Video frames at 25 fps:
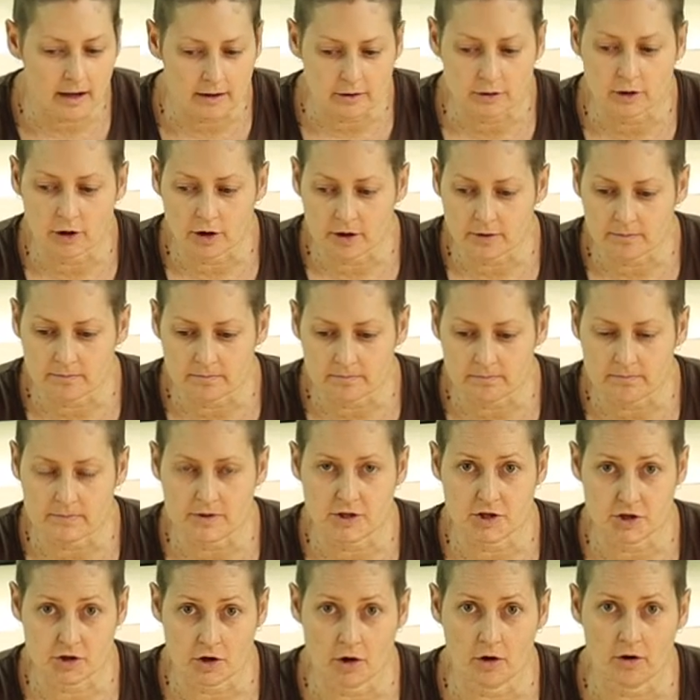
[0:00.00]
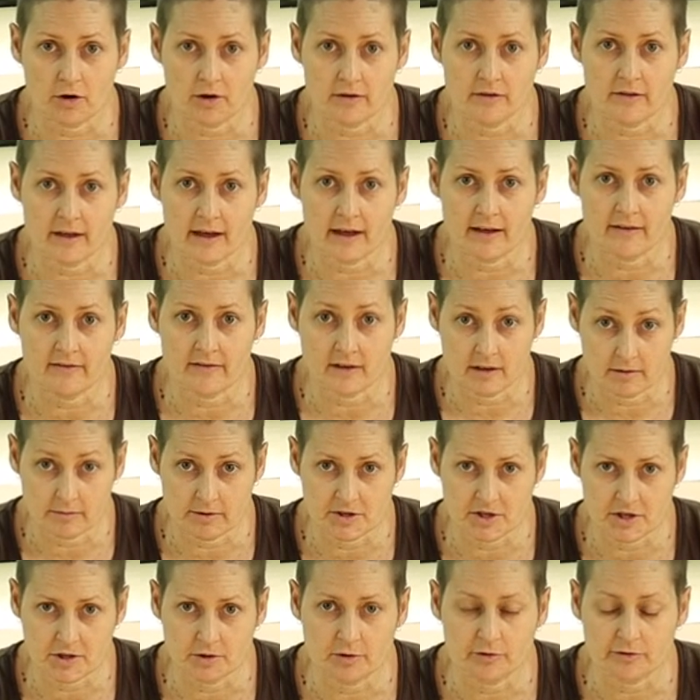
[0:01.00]
a lot stronger than the
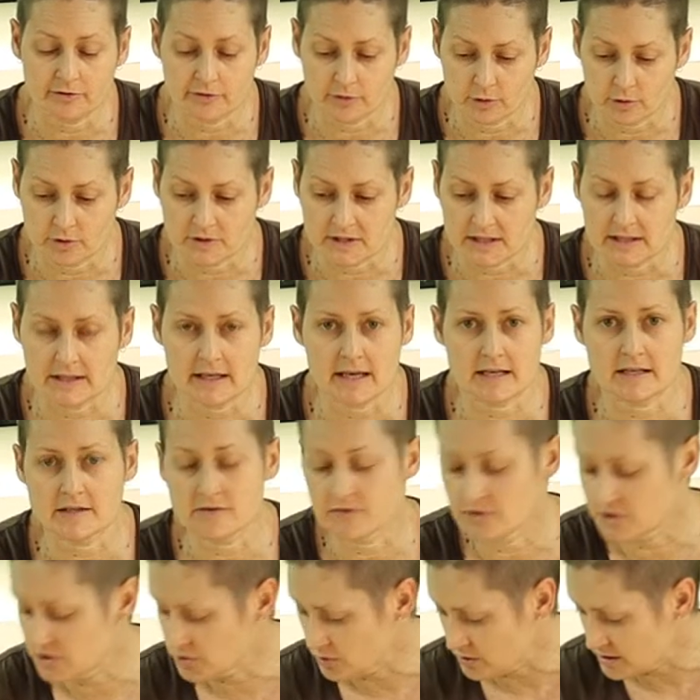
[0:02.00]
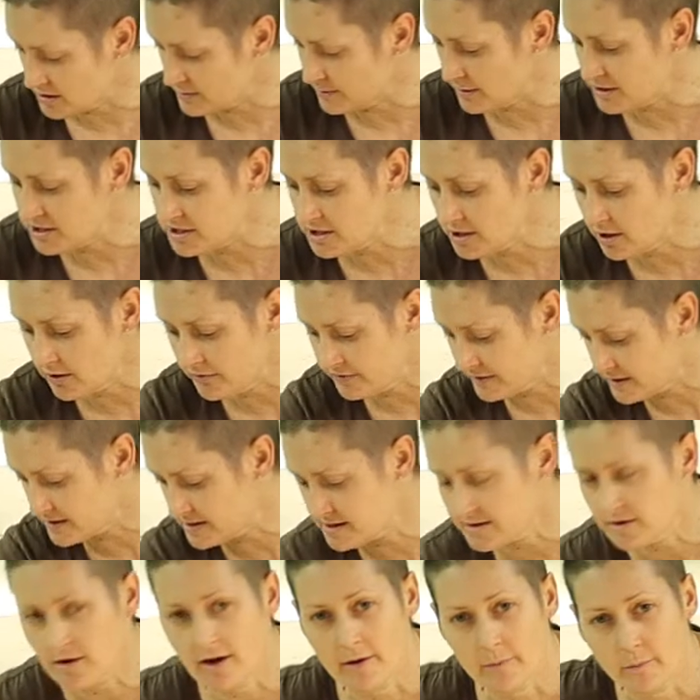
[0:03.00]
original floor did, that's for sure, especially on
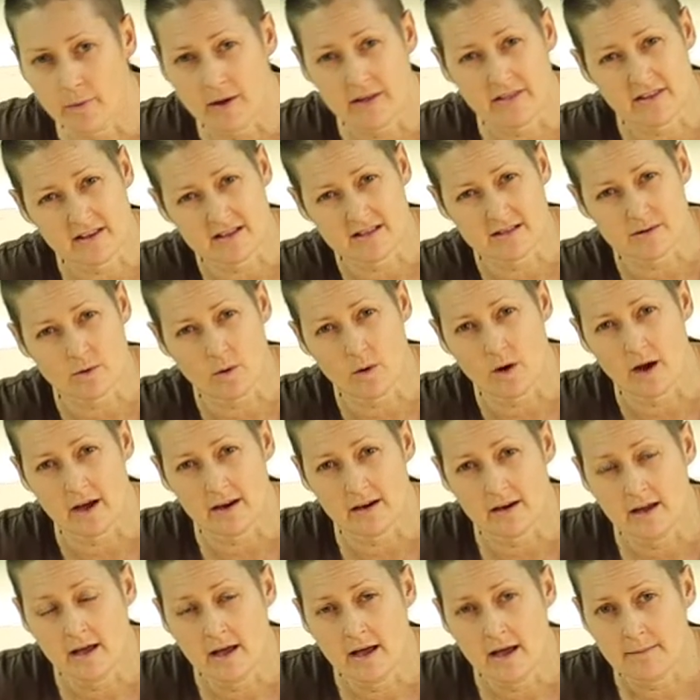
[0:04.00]
this side where there's quite